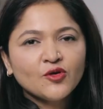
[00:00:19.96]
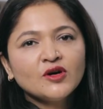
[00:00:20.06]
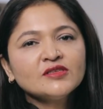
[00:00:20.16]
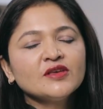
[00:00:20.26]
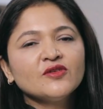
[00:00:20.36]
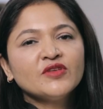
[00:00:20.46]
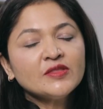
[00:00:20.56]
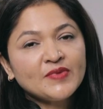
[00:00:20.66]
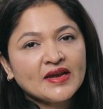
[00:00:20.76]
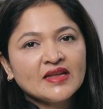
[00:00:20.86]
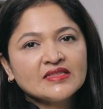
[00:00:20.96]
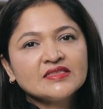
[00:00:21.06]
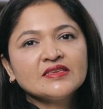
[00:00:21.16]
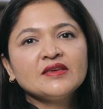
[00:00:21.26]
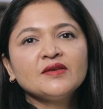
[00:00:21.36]
course, with
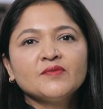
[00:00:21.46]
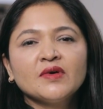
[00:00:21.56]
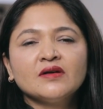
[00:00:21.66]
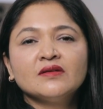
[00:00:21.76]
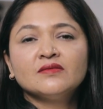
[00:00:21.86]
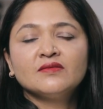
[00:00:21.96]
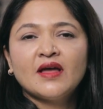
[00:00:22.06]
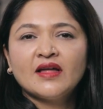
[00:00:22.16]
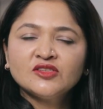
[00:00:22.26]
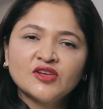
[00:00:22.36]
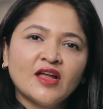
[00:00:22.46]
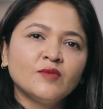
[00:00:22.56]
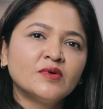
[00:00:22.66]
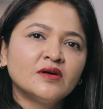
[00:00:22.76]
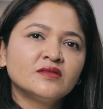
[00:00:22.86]
pregnancy and
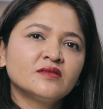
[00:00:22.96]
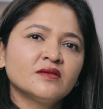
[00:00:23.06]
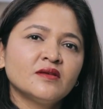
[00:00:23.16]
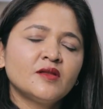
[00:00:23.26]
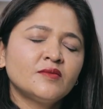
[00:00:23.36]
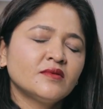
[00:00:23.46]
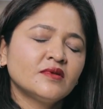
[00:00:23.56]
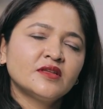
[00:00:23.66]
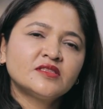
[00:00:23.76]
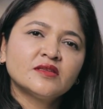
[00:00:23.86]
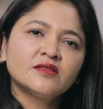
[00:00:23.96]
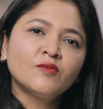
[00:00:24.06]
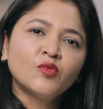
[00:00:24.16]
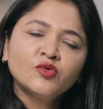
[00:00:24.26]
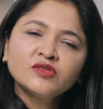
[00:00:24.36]
childbirth, it's the
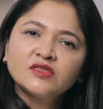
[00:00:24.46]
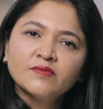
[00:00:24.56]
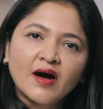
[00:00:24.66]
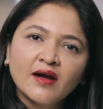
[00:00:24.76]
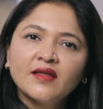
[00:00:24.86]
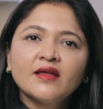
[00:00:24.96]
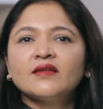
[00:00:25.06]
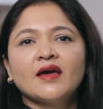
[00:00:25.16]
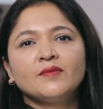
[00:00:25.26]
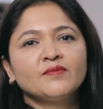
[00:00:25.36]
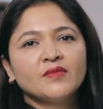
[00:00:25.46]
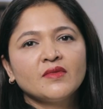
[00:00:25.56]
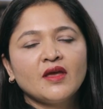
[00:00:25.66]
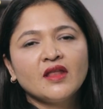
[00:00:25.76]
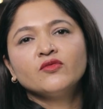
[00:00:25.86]
most demanding time
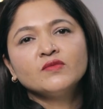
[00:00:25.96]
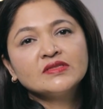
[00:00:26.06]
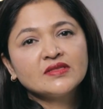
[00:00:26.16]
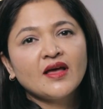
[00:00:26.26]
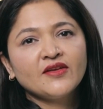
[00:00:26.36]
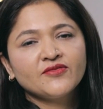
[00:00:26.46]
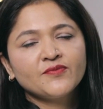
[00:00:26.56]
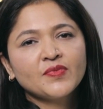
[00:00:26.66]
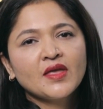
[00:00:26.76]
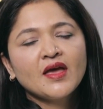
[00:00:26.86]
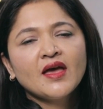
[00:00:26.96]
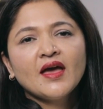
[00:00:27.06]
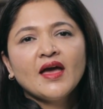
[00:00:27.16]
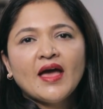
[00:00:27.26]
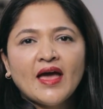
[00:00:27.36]
in a woman's life,
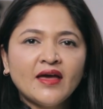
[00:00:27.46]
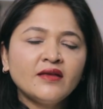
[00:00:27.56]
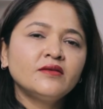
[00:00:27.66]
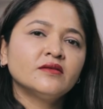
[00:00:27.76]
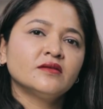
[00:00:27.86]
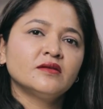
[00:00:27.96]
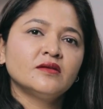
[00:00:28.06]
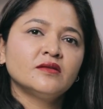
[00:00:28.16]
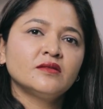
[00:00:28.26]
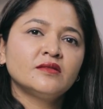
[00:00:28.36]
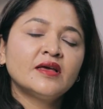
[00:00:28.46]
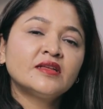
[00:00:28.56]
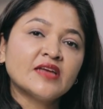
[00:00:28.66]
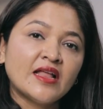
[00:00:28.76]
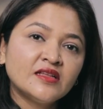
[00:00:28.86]
and there
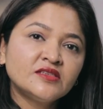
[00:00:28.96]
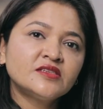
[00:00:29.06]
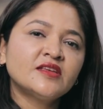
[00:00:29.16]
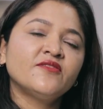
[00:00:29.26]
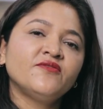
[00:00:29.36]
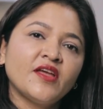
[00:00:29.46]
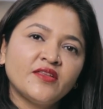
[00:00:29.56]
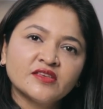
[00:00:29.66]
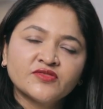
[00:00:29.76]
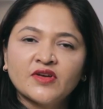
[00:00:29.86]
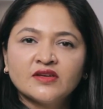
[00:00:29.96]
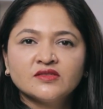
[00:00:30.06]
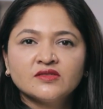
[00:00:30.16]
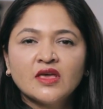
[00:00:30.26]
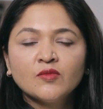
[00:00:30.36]
are challenges at various
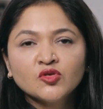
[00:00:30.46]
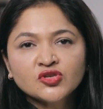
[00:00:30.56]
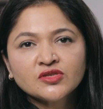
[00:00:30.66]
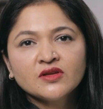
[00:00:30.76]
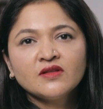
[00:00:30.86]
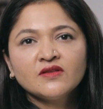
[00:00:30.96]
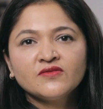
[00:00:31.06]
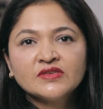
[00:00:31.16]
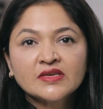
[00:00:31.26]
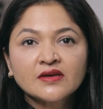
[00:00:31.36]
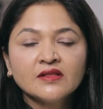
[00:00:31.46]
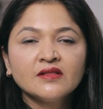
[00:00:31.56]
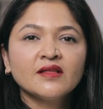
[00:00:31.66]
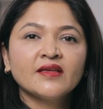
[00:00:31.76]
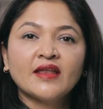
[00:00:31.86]
fronts: emotional,
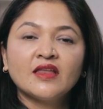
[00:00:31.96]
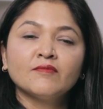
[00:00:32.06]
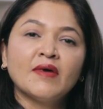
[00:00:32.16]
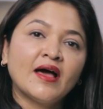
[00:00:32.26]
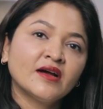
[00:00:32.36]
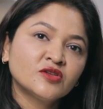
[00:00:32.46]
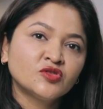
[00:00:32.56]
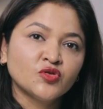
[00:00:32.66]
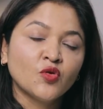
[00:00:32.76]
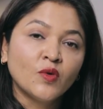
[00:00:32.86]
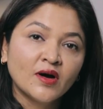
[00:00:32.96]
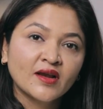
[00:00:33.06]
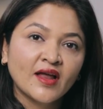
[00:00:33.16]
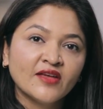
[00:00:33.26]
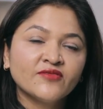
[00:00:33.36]
physical, getting back to your
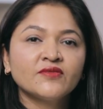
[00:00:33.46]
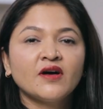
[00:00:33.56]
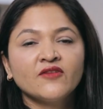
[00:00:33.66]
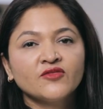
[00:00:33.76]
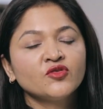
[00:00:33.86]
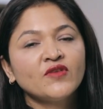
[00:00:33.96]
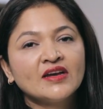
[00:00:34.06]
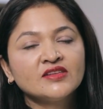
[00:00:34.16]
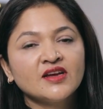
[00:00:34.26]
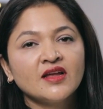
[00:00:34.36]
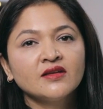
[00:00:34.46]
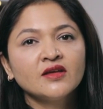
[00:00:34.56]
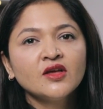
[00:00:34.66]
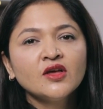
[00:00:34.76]
work life after you've had a child.